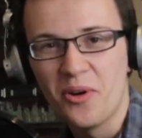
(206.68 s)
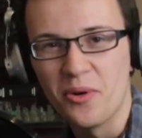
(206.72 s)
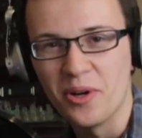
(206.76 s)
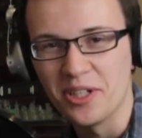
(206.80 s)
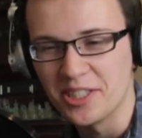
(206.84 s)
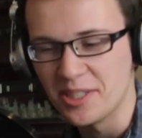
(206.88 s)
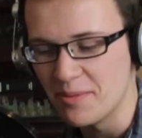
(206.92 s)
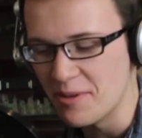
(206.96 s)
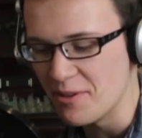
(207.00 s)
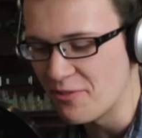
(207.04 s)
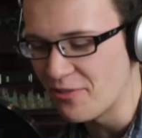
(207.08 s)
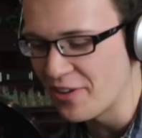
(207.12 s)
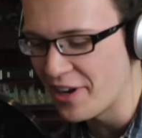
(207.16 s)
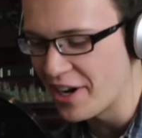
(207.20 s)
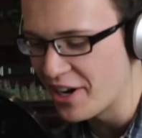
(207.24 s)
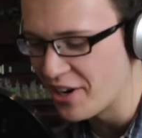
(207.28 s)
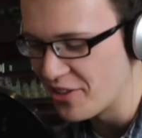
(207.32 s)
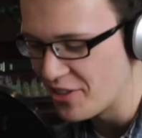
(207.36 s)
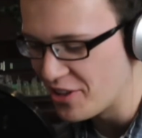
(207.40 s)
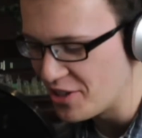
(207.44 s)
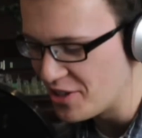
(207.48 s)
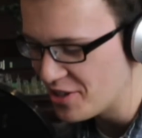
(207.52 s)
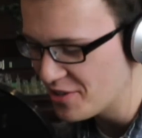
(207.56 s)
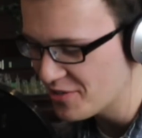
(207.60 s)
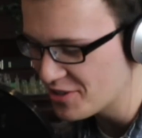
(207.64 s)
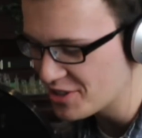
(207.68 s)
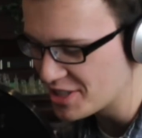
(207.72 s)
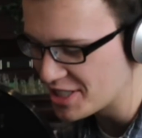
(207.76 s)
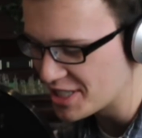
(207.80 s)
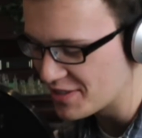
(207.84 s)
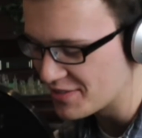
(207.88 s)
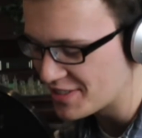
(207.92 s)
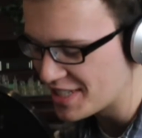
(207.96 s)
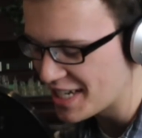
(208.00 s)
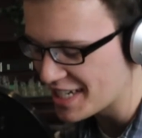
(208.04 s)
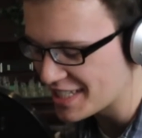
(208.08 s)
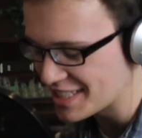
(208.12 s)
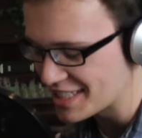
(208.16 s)
be fair, the University of
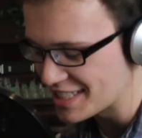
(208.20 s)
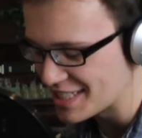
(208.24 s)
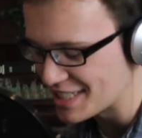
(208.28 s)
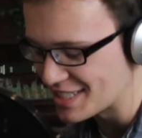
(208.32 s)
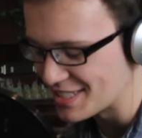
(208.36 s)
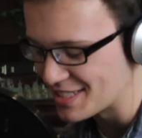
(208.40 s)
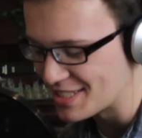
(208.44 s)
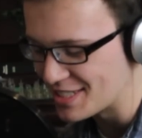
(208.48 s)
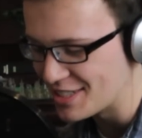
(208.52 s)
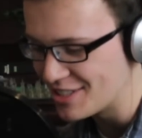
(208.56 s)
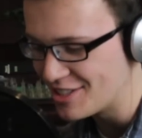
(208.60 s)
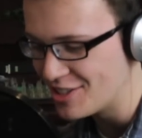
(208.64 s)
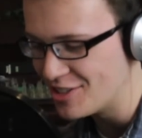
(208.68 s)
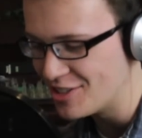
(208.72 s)
Texas is huge.